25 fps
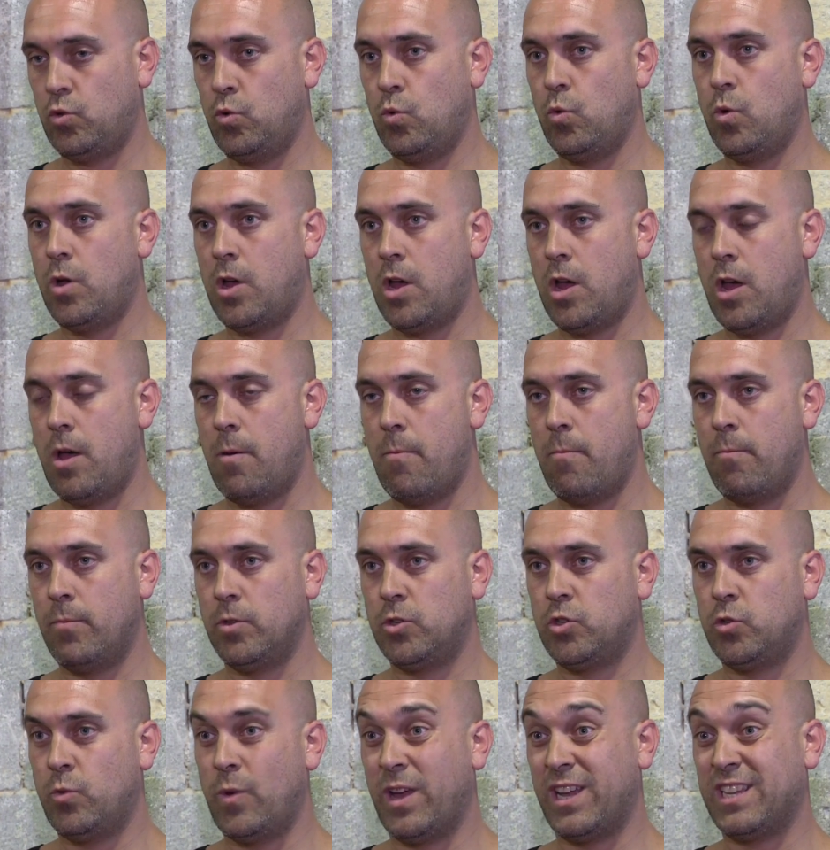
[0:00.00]
to, um,
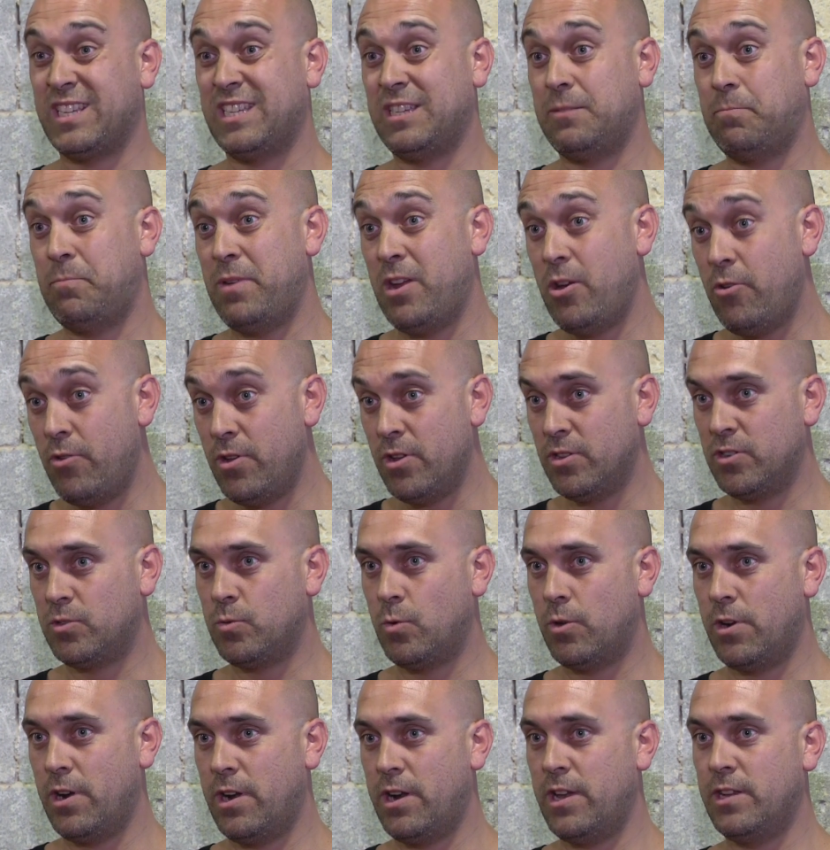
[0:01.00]
to experience
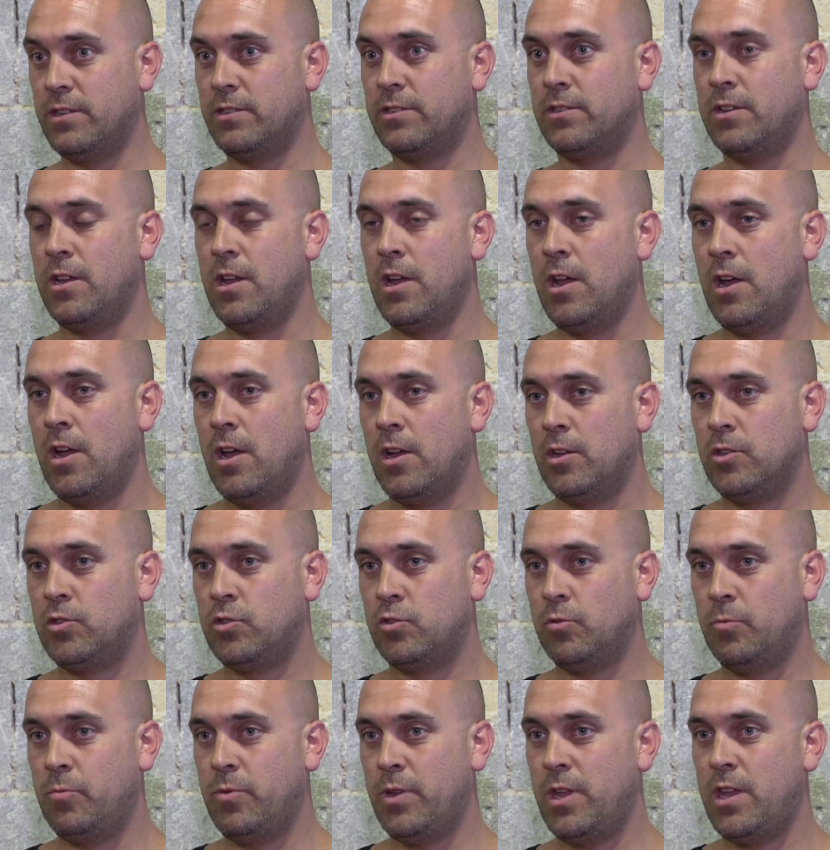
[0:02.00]
what it is
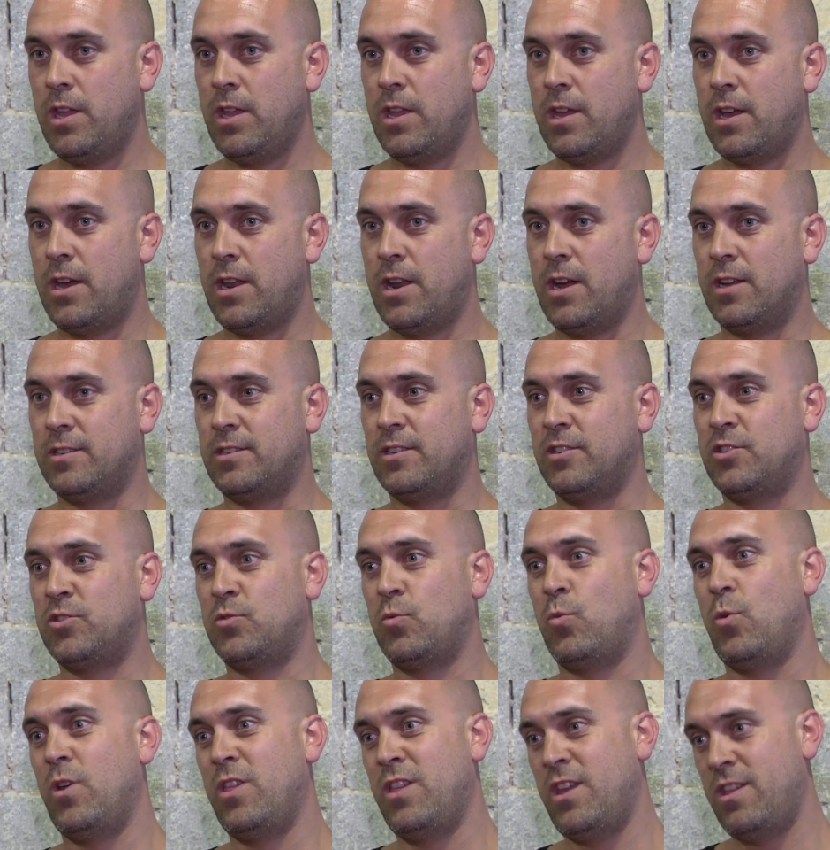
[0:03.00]
to be an
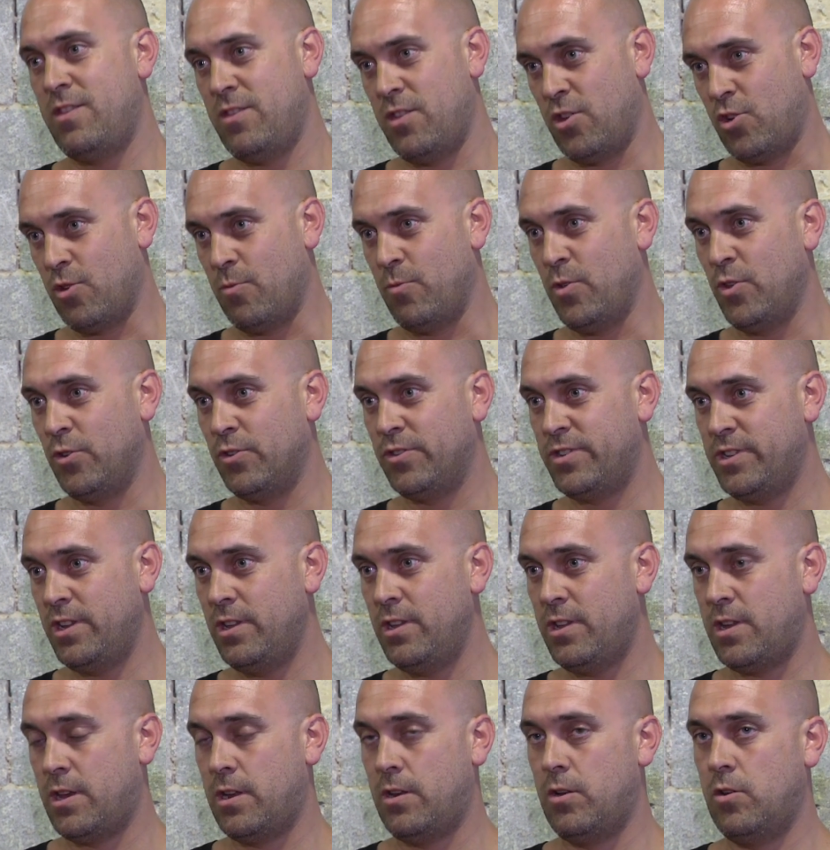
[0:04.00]
artist within the
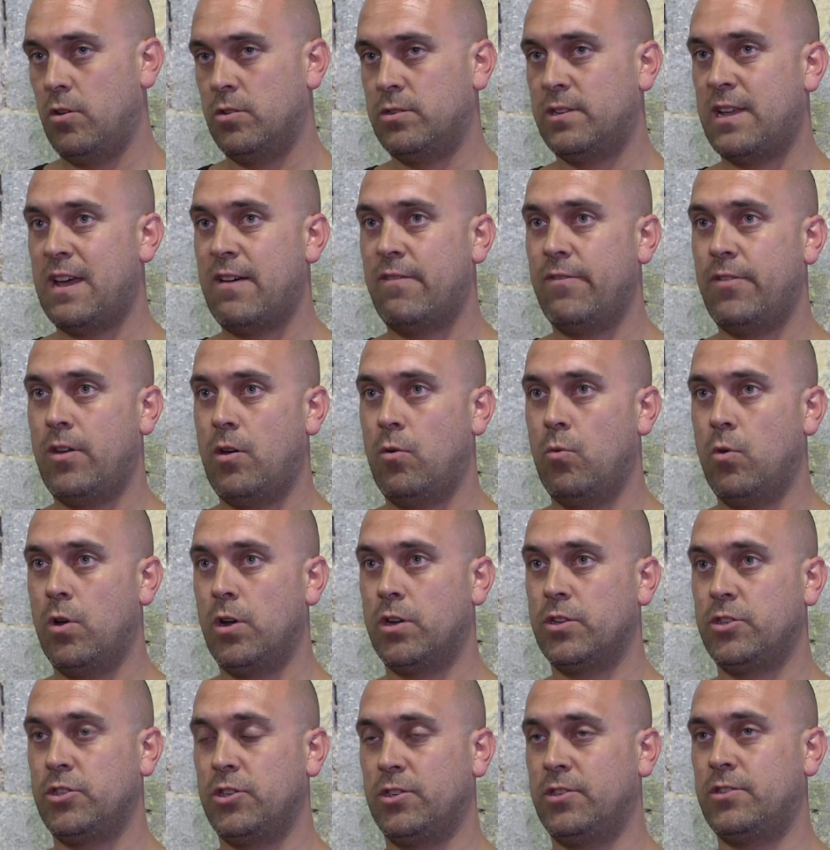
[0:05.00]
community and not have their
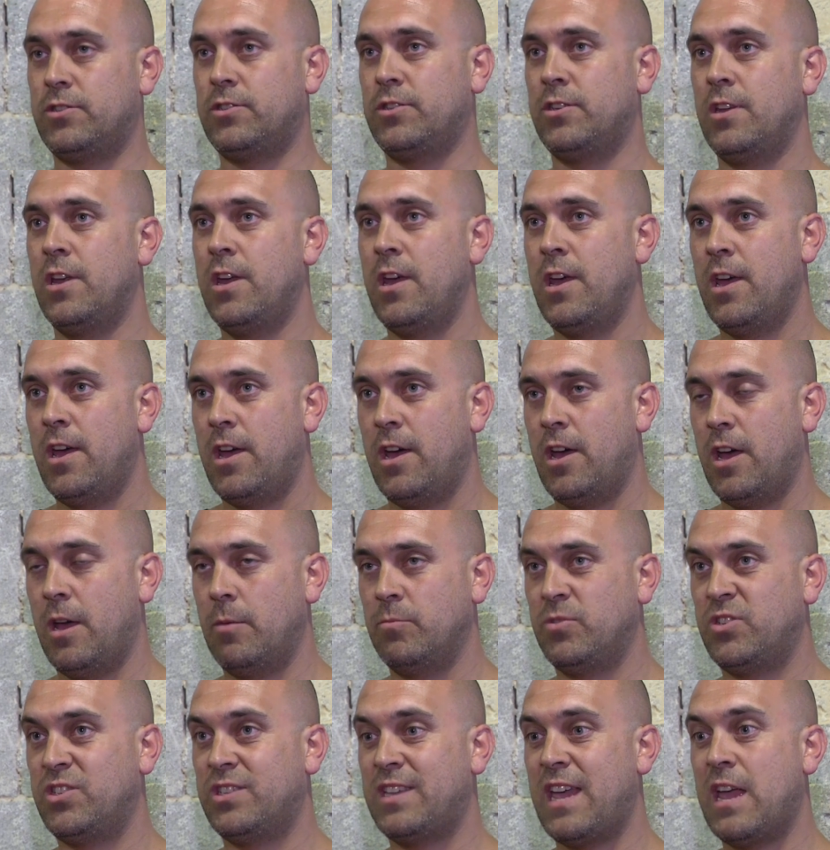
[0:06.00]
work just
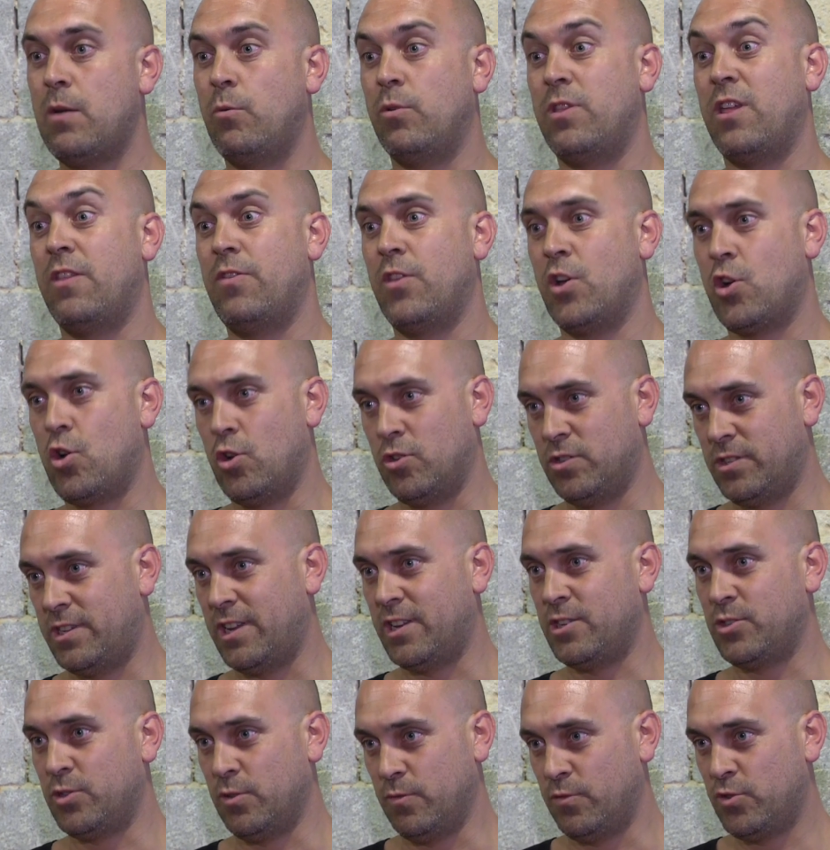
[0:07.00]
um, stay within the
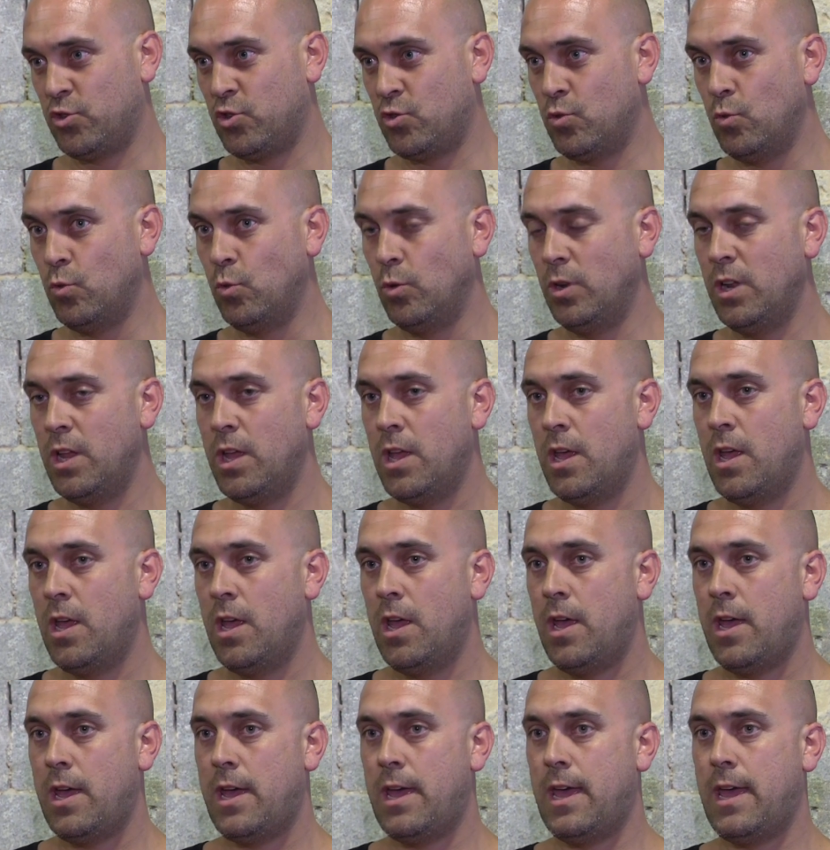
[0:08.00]
context of school.
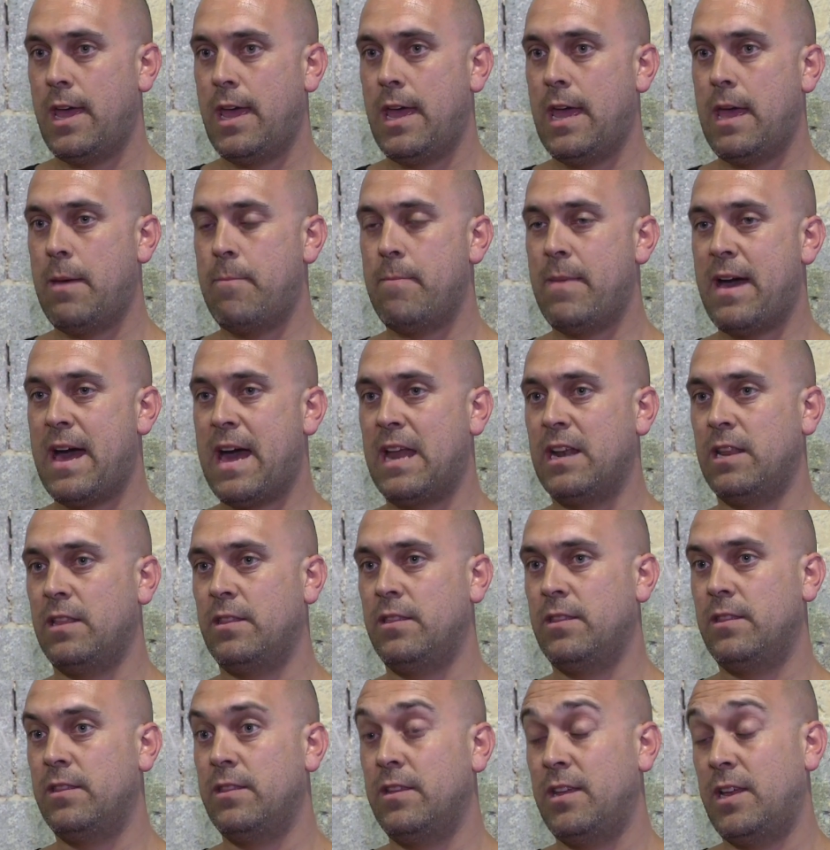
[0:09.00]
Um, and
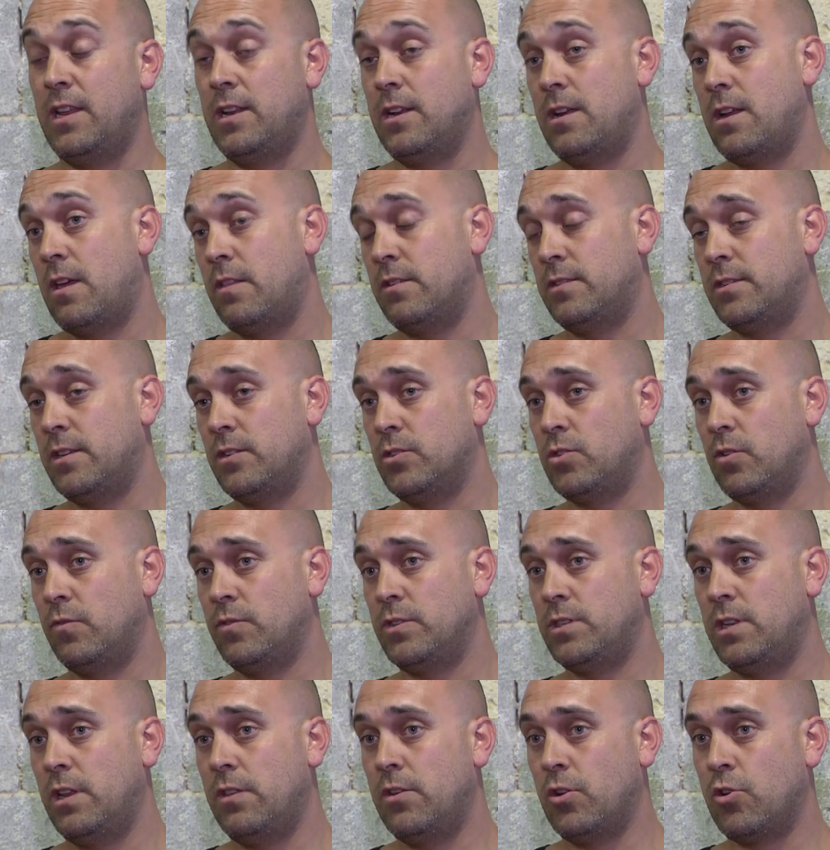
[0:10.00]
in, in another sense,
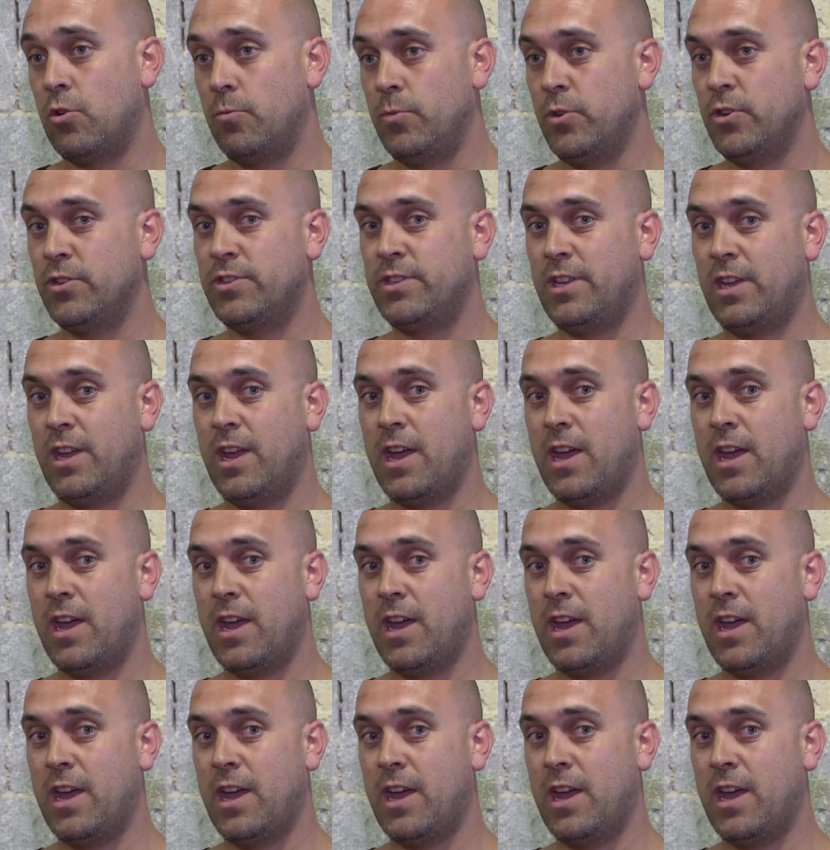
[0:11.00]
obviously, the community